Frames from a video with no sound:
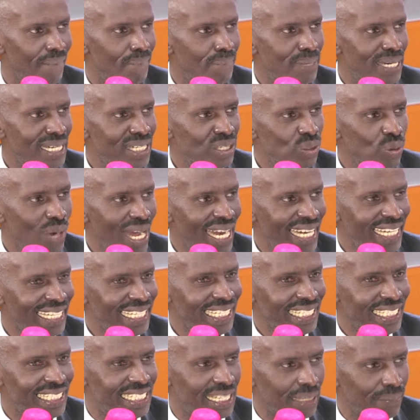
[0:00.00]
Band
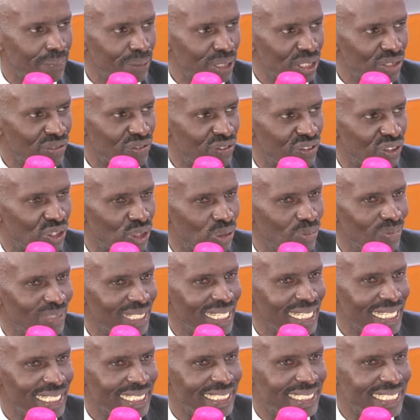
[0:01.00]
one doubled from
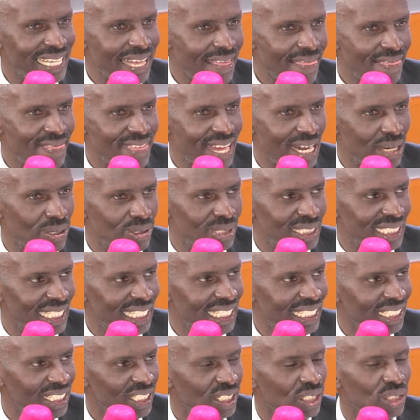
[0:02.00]
ten
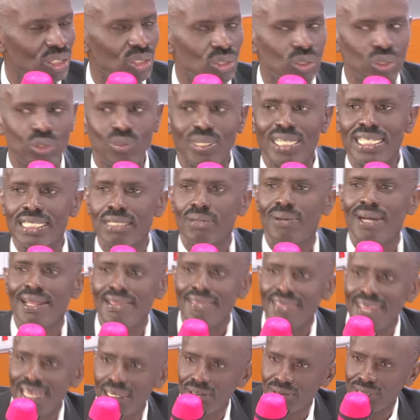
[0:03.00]
thousand to twenty-one
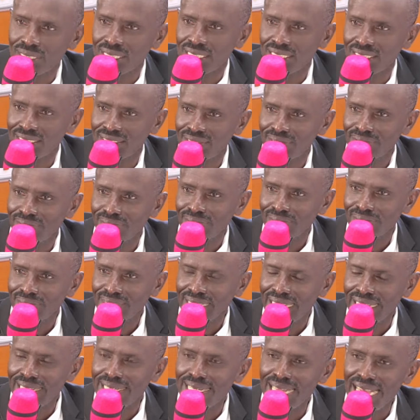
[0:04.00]
thousand. Mm.
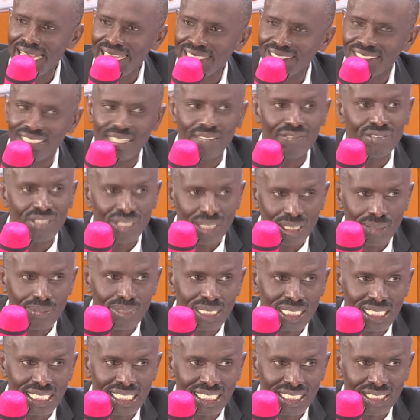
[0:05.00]
And I asked, have you
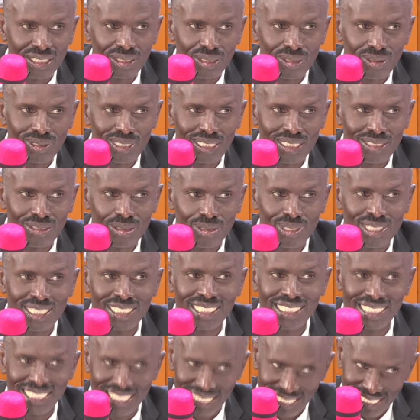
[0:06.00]
communicated to the
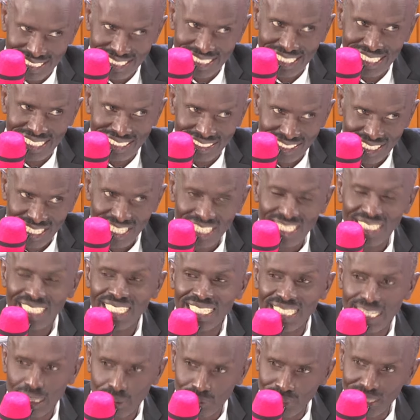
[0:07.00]
students? They said, yes,
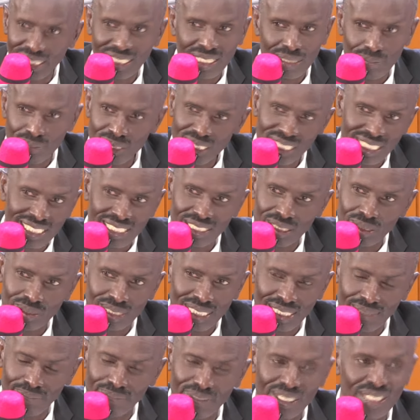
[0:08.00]
they will communicate to
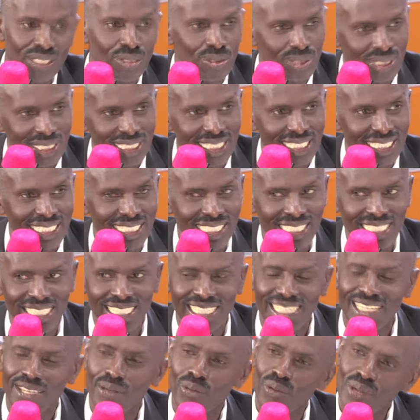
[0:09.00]
them. You see,
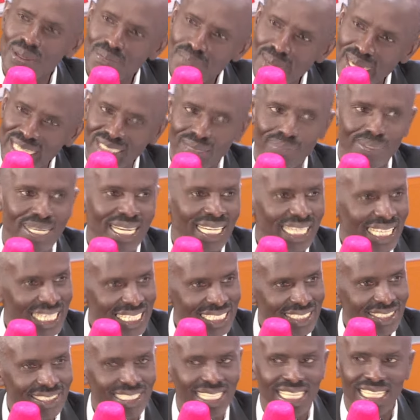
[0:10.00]
we must be a
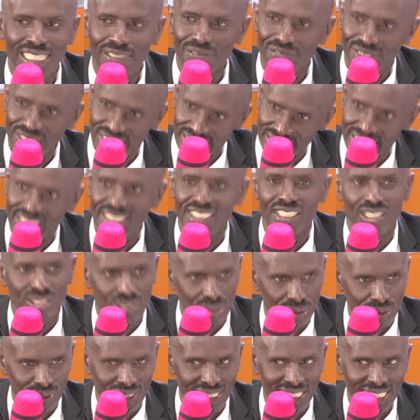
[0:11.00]
country that faces the
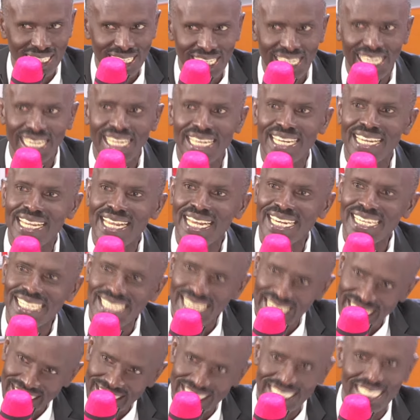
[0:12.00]
truth and that
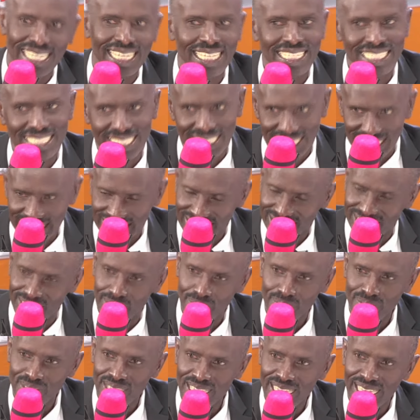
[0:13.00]
does the right things.
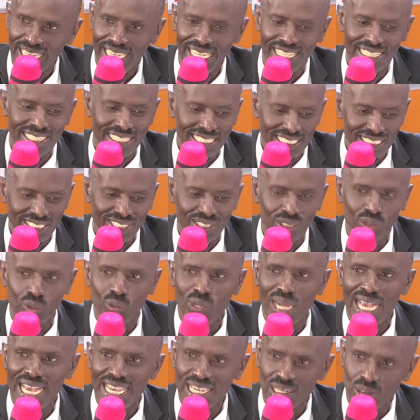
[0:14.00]
And this is
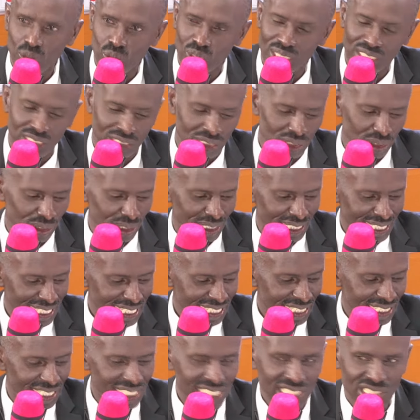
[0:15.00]
where I question.
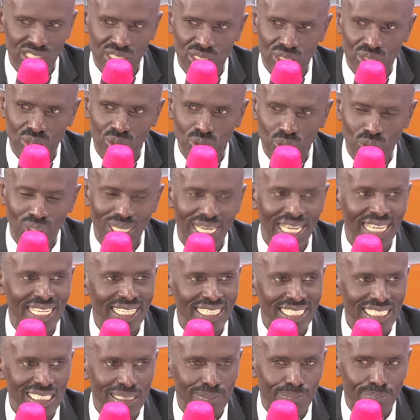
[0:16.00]
This tool
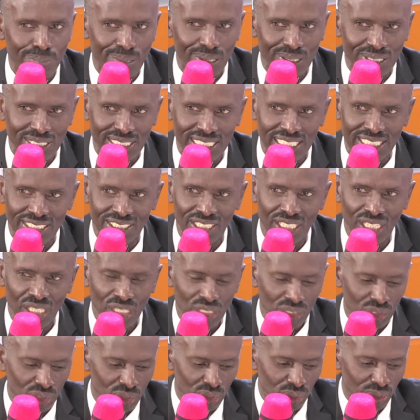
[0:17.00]
and this process
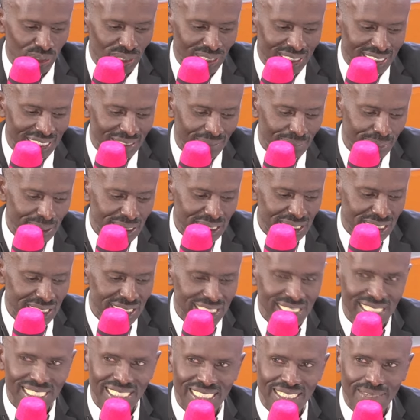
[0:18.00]
should not have been
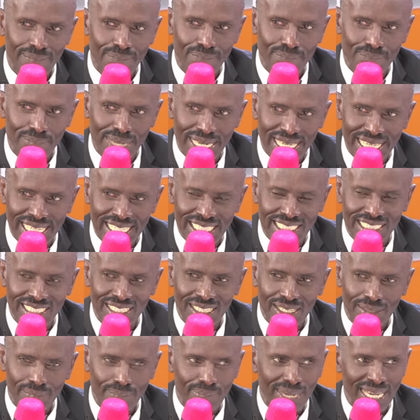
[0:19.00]
managed
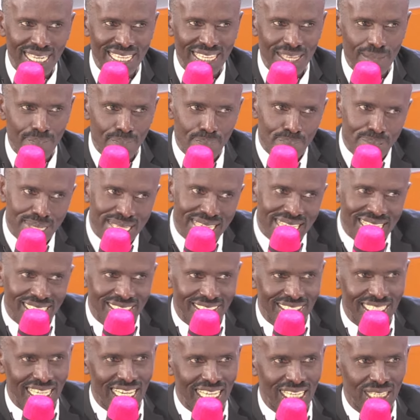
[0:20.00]
by the
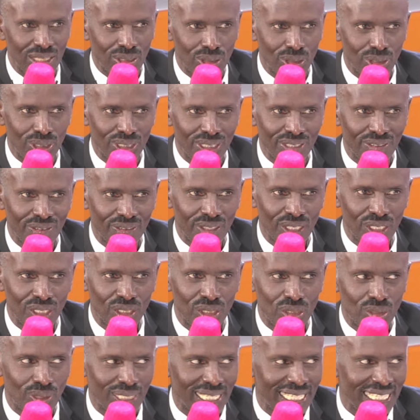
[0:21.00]
peers alone,
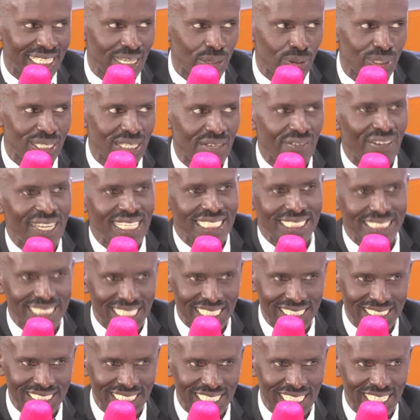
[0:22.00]
together with the
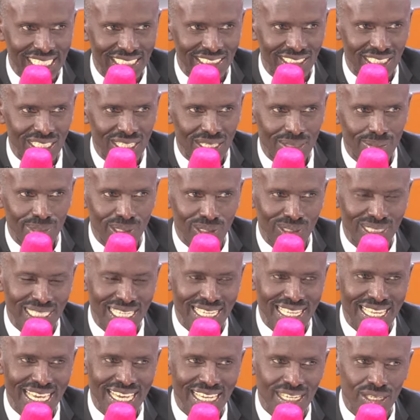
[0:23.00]
vice-chancellors. Because
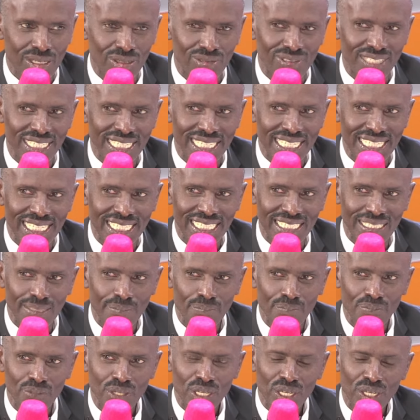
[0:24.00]
at the end of the day,
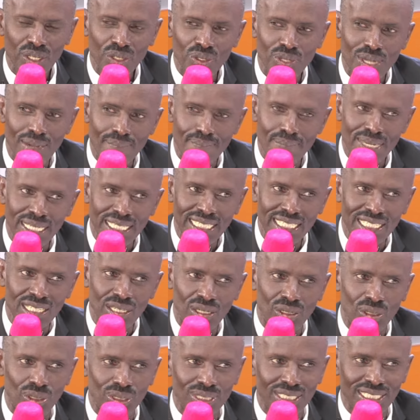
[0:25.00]
you are making
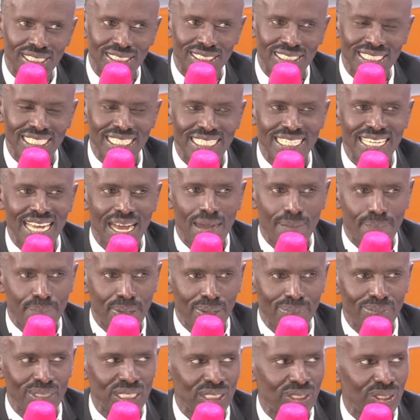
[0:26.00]
courses in our
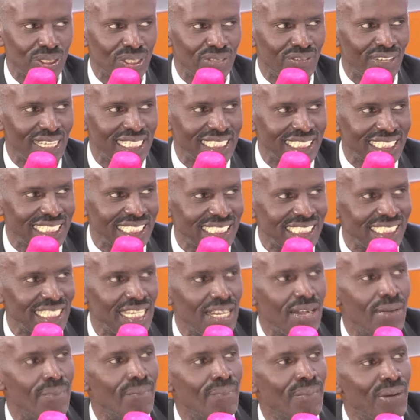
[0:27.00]
public universities
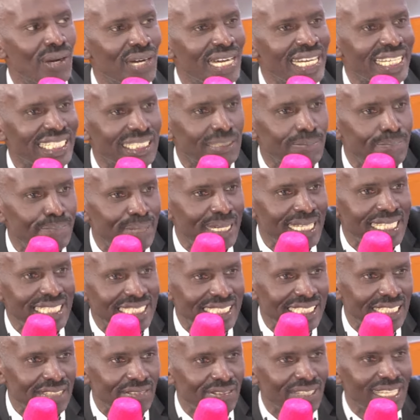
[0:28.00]
more
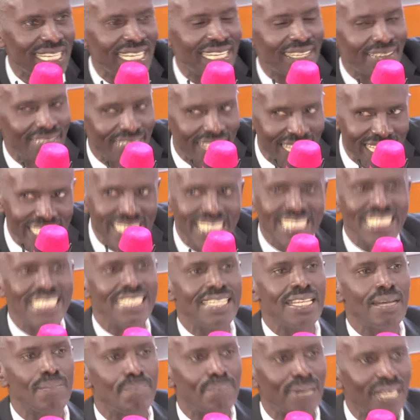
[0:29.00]
expensive than
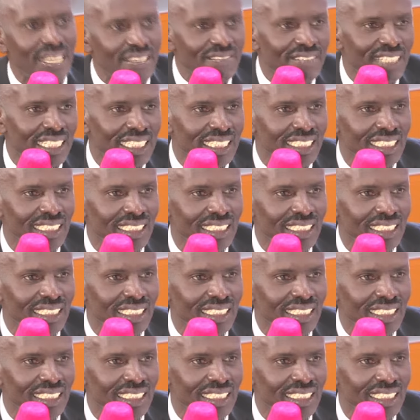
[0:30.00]
in the private.